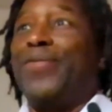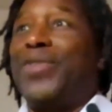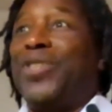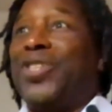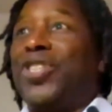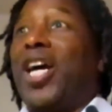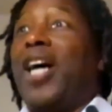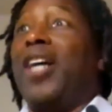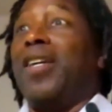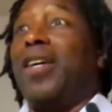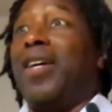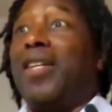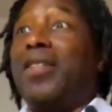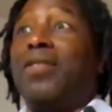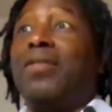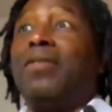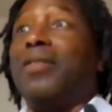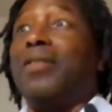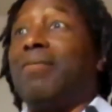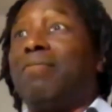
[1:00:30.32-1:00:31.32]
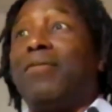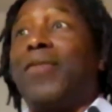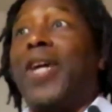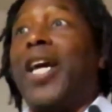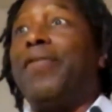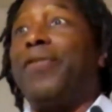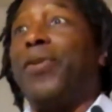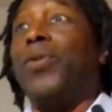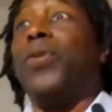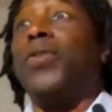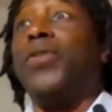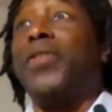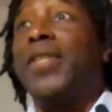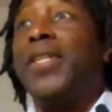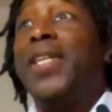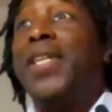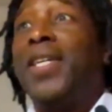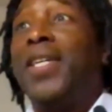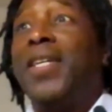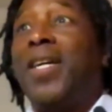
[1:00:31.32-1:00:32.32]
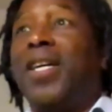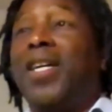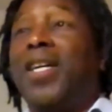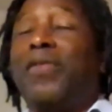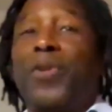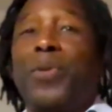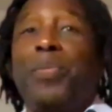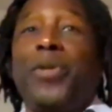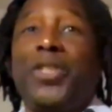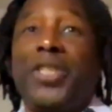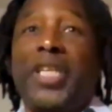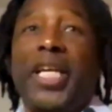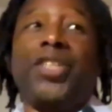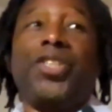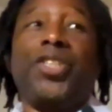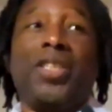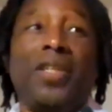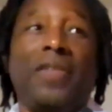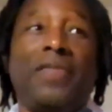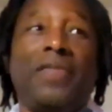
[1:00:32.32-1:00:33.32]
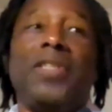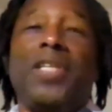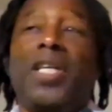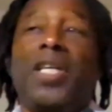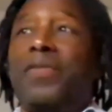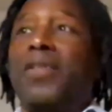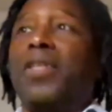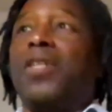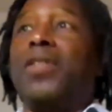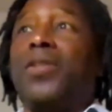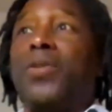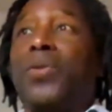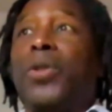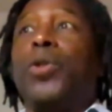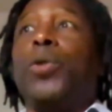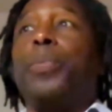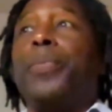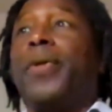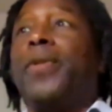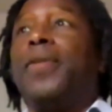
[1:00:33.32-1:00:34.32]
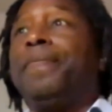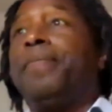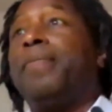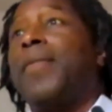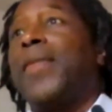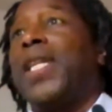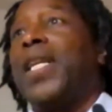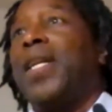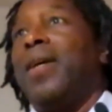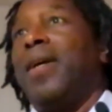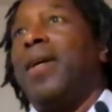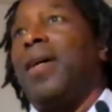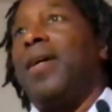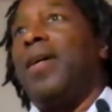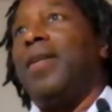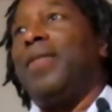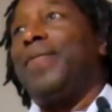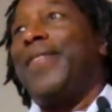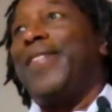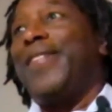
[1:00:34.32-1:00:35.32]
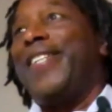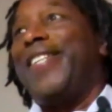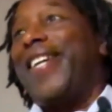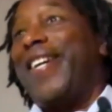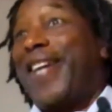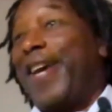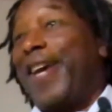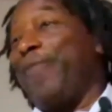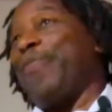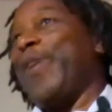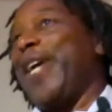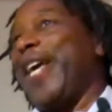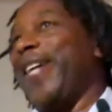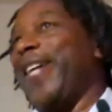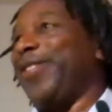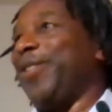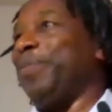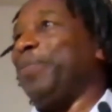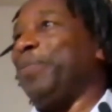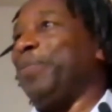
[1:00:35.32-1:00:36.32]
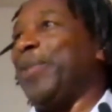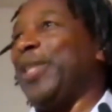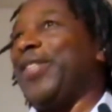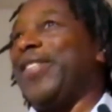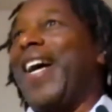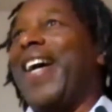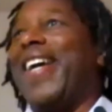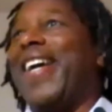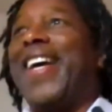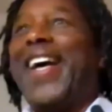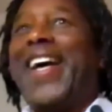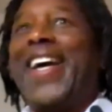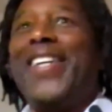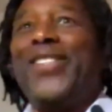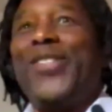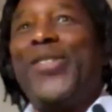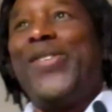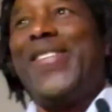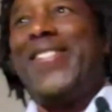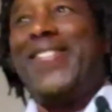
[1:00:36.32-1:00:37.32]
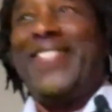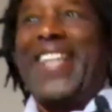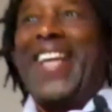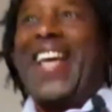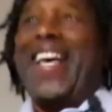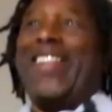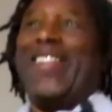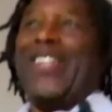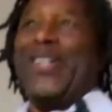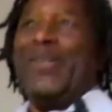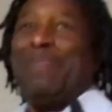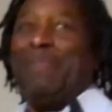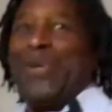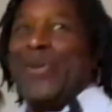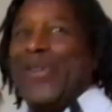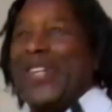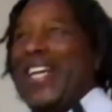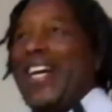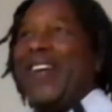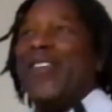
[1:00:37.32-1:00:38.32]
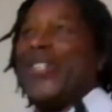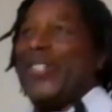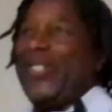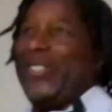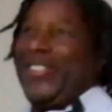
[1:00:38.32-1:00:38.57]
shotguns and rifles uh, for protection of, of the group. Uh, and we had some Maasai guys who had their bow and arrow,